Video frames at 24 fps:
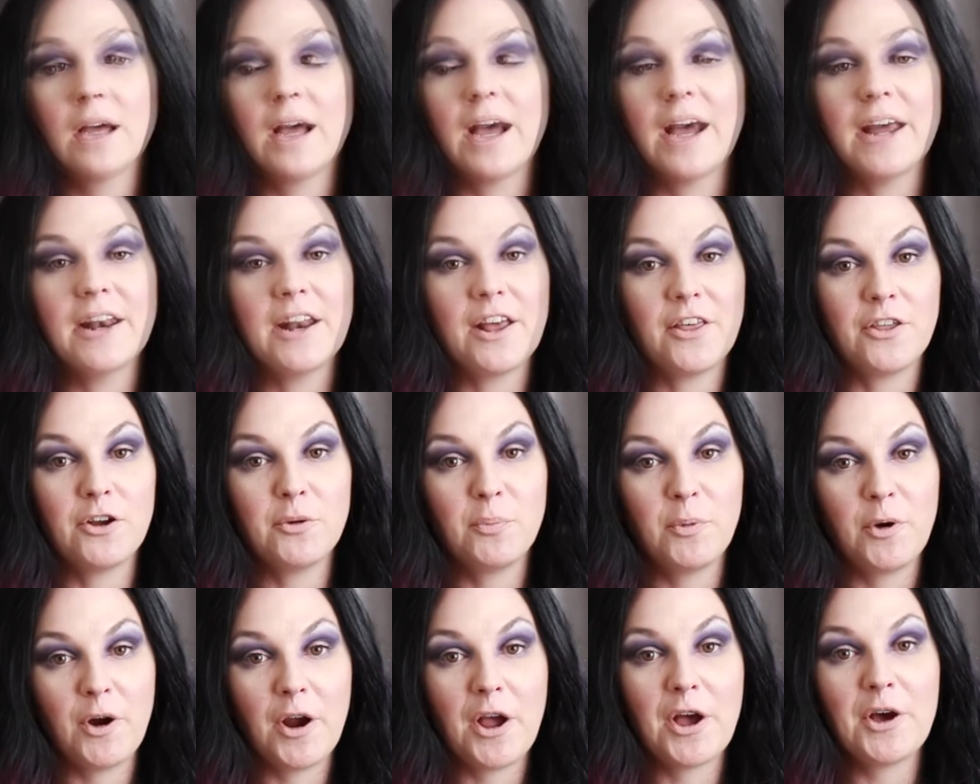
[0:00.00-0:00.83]
Another
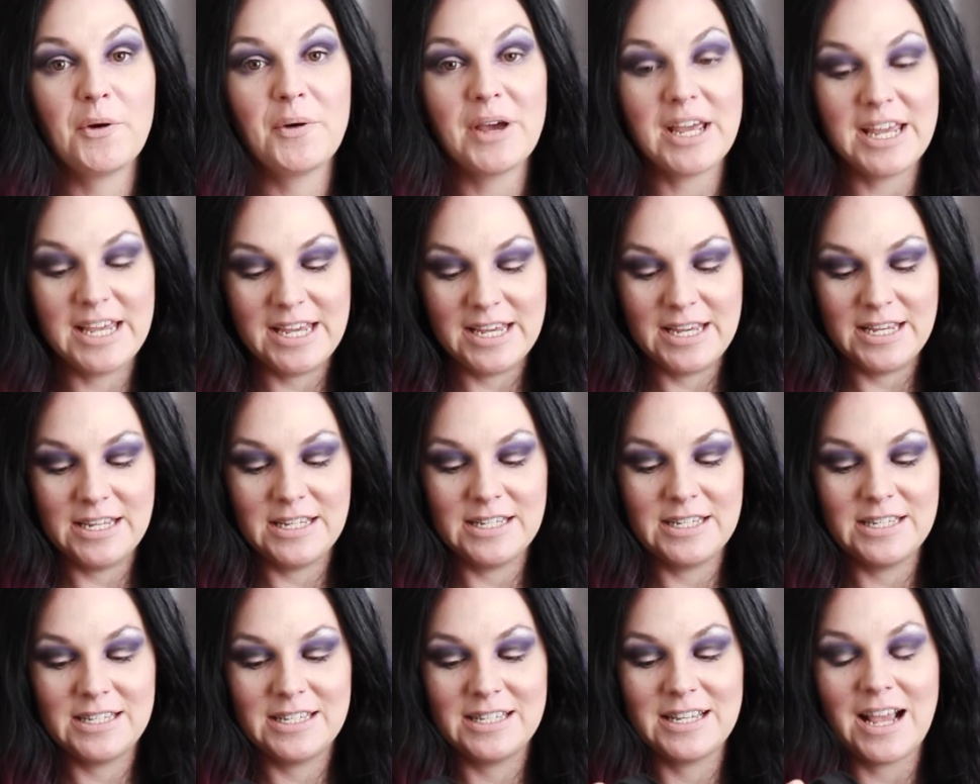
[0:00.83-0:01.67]
pro
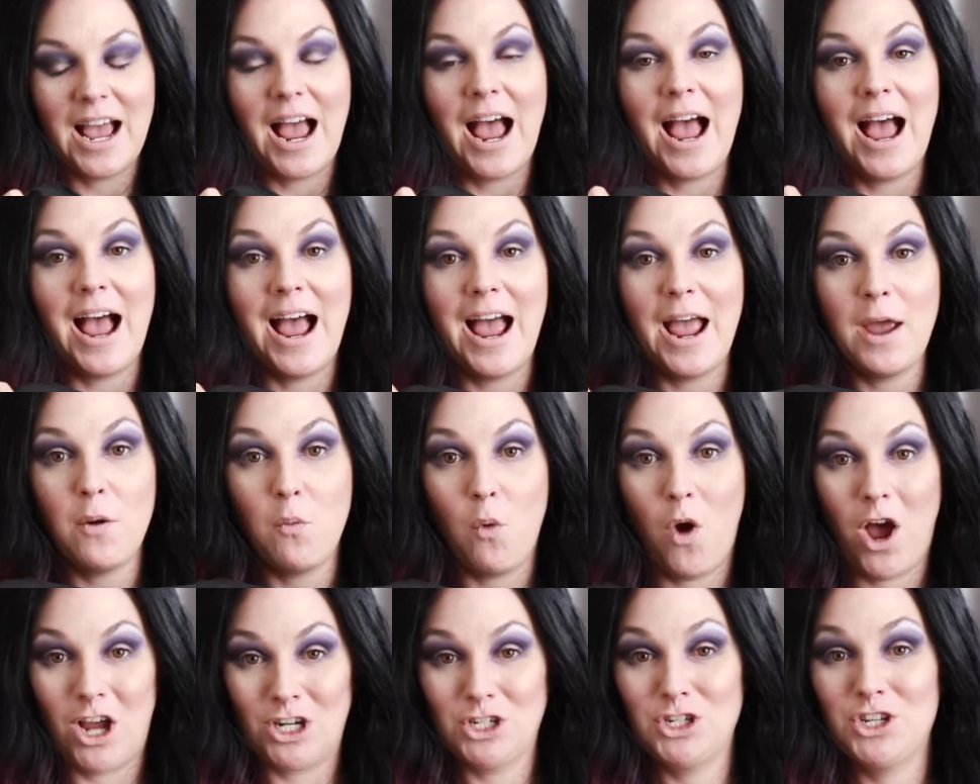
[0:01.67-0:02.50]
is I
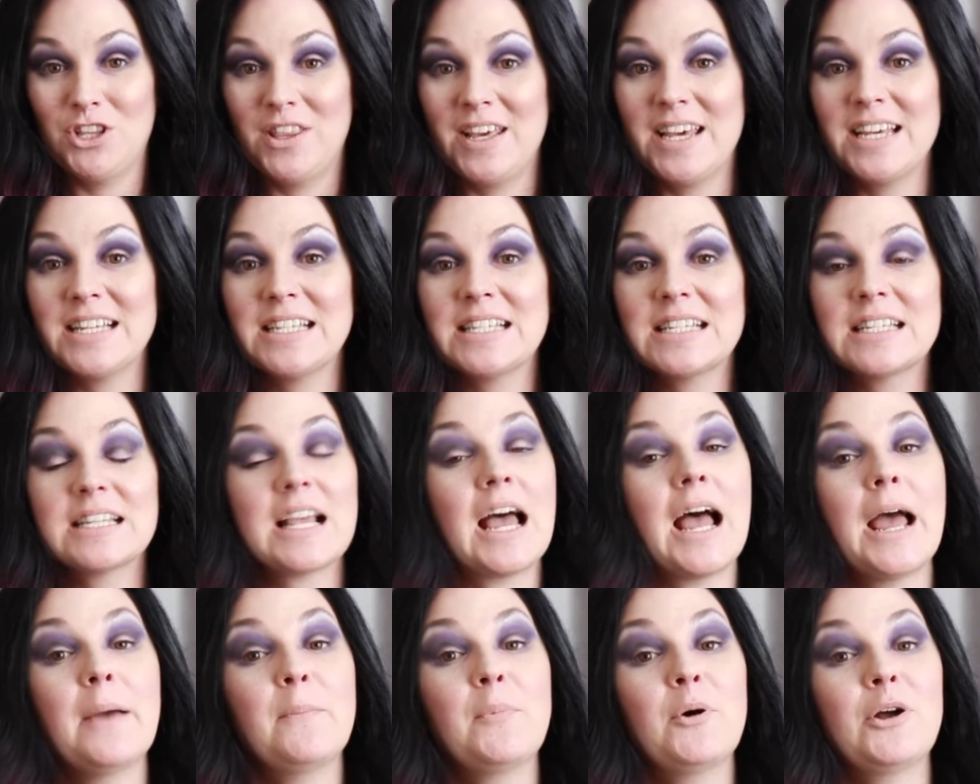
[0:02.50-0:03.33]
washed this.
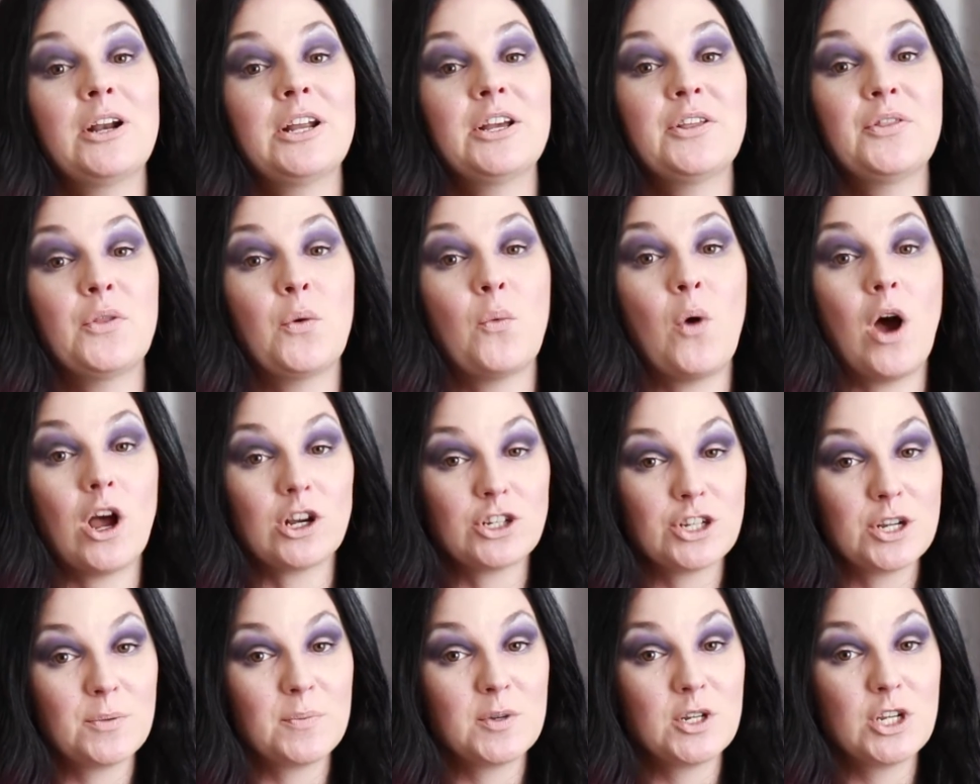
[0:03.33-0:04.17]
I put it in the
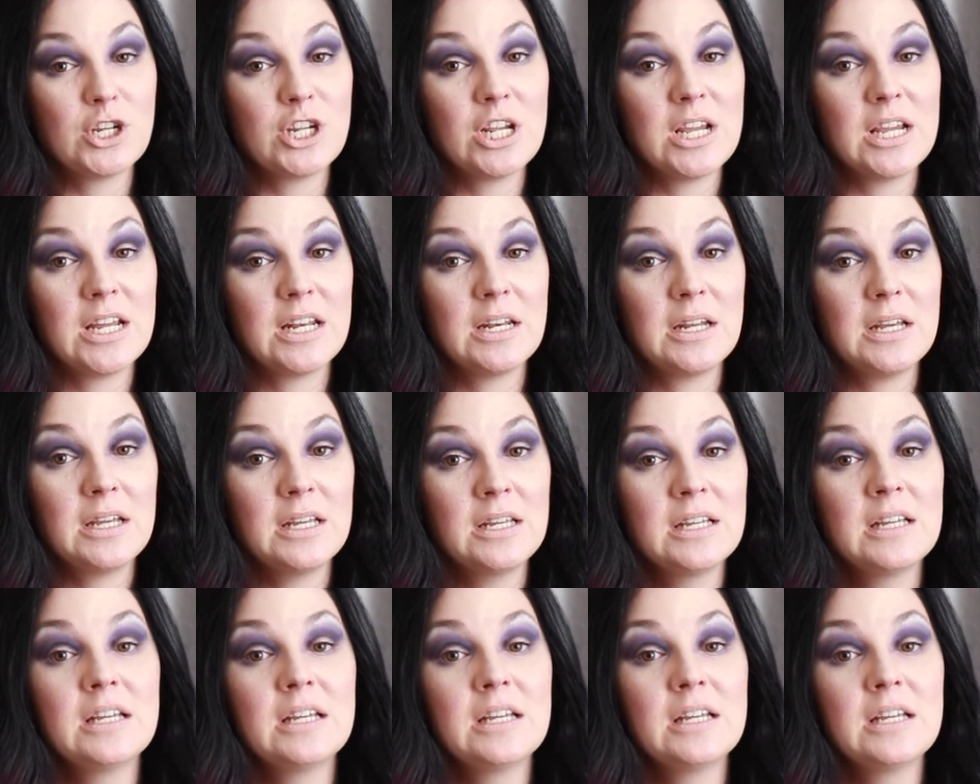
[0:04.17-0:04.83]
washing machine